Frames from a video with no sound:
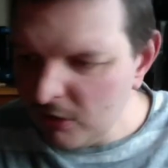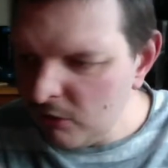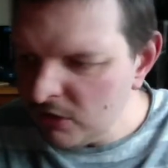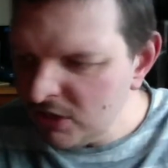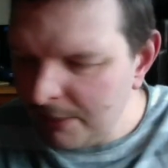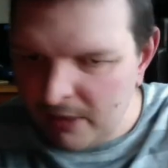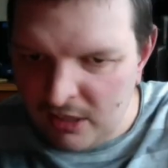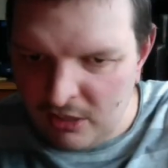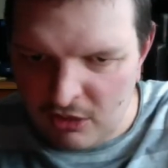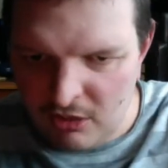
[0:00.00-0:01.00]
is what a
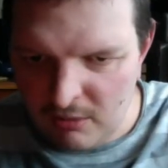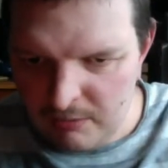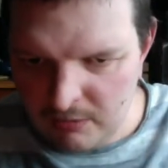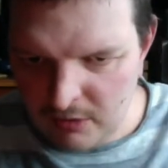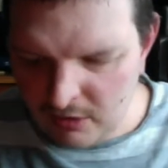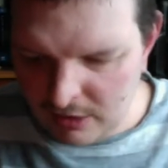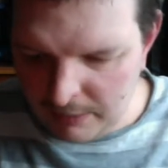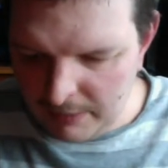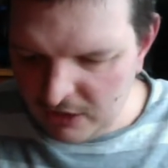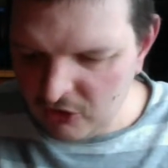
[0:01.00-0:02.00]
Japanese
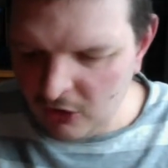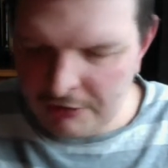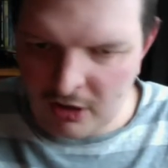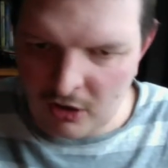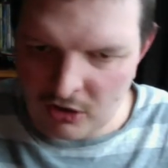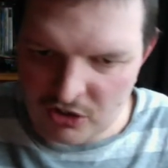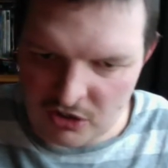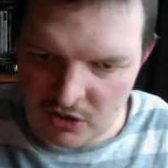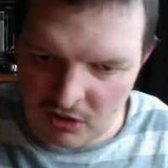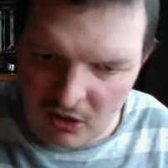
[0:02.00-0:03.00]
Sega Mega Drive
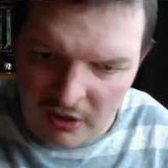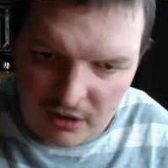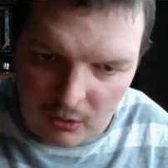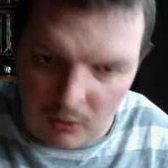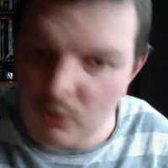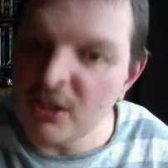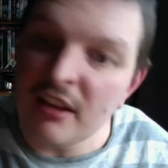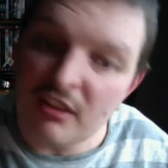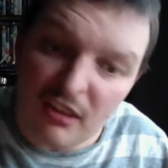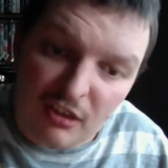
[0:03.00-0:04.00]
cartridge looks like, or
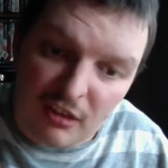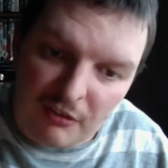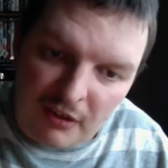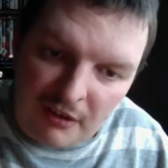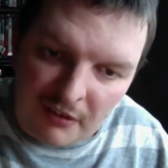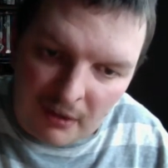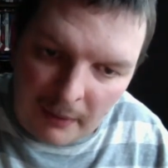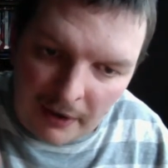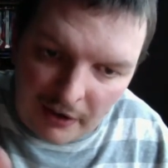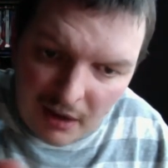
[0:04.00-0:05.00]
Genesis if you live in
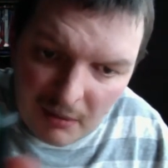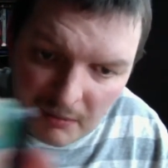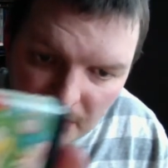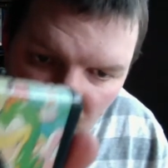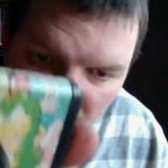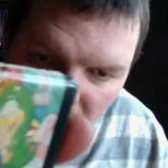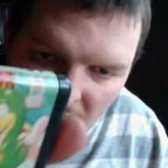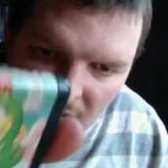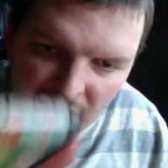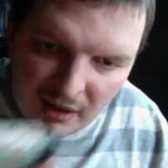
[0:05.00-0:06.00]
America.
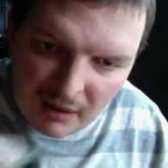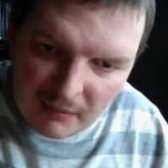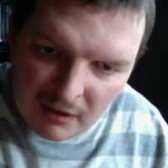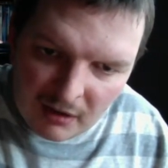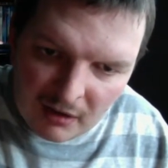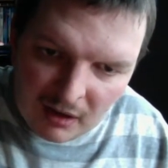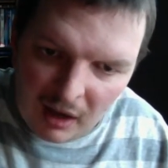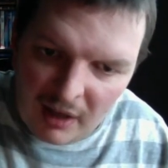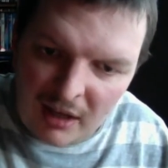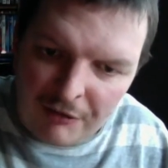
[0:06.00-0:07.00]
Yeah,
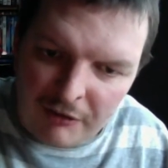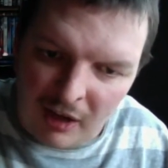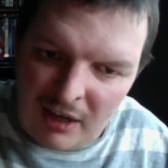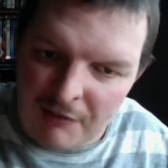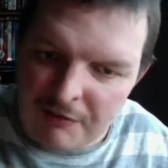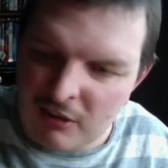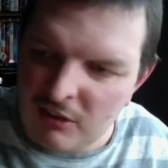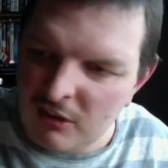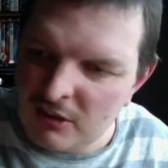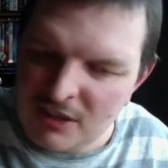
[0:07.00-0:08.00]
I love the
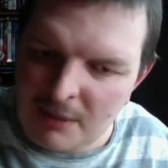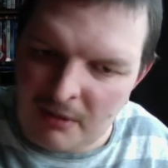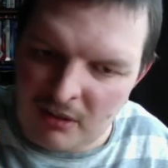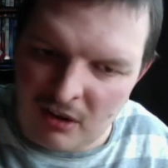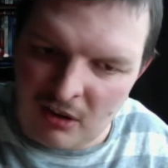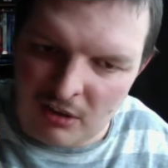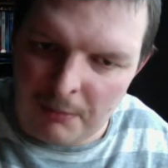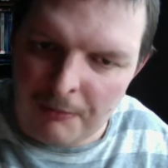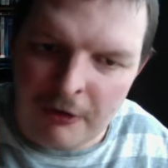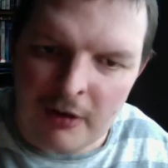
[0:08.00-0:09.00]
design of Japanese carts. I
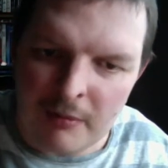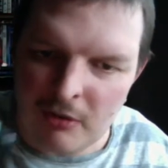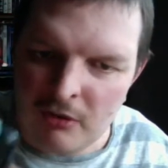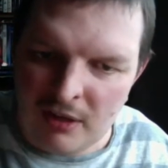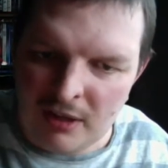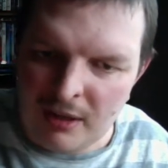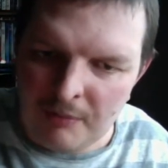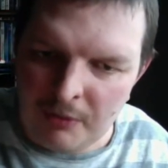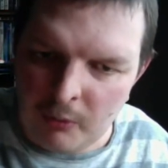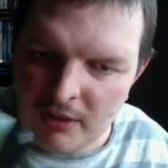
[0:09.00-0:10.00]
prefer them to
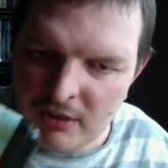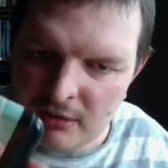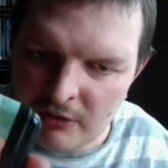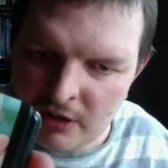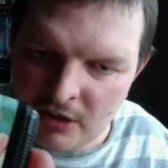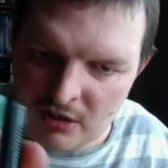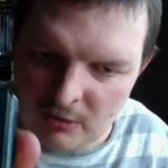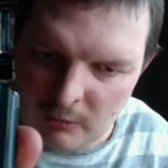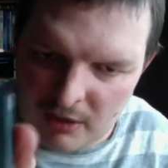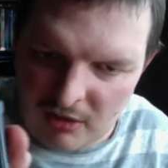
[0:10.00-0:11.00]
the
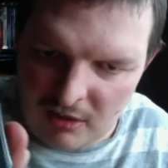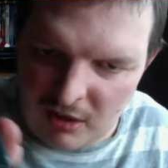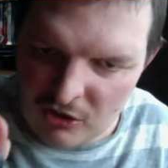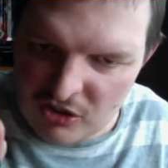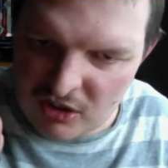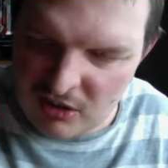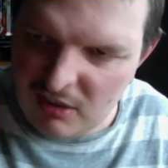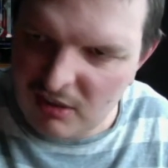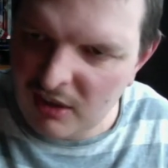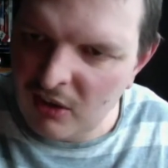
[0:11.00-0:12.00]
Western cartridges
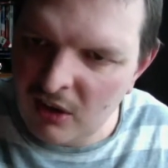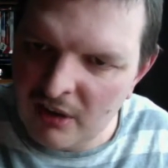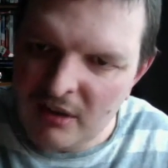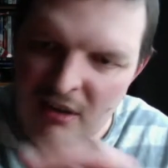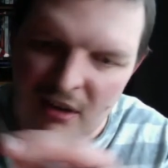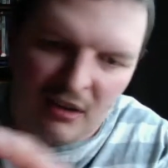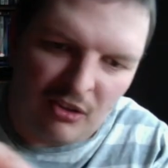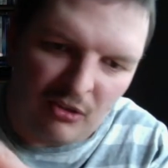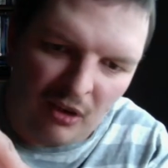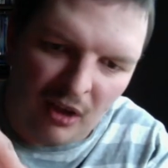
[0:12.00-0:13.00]
because they got like
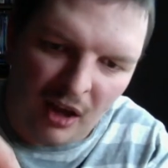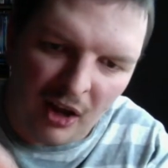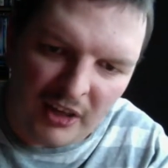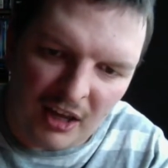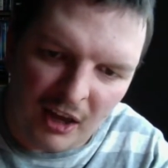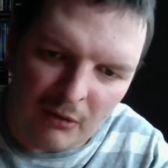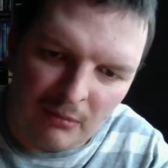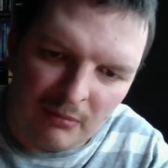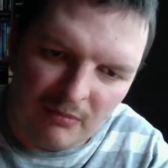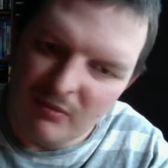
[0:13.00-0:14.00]
this sort of like
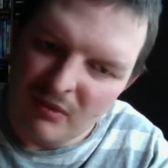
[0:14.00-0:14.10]
honeycomb